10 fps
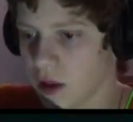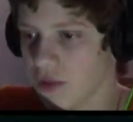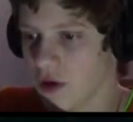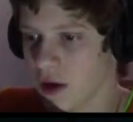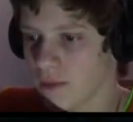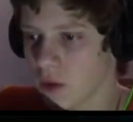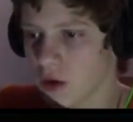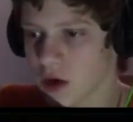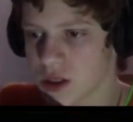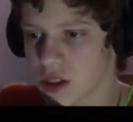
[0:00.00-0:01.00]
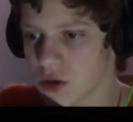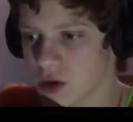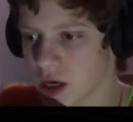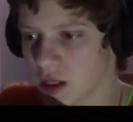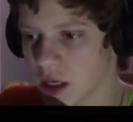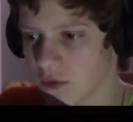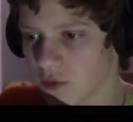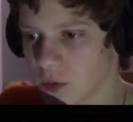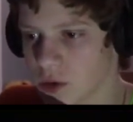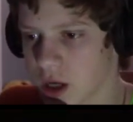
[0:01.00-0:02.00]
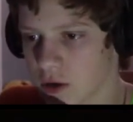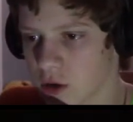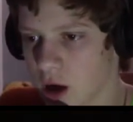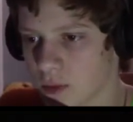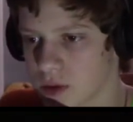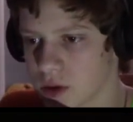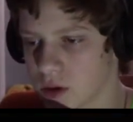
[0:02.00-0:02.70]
Lithium. Okay, so you can get it from those outcrops.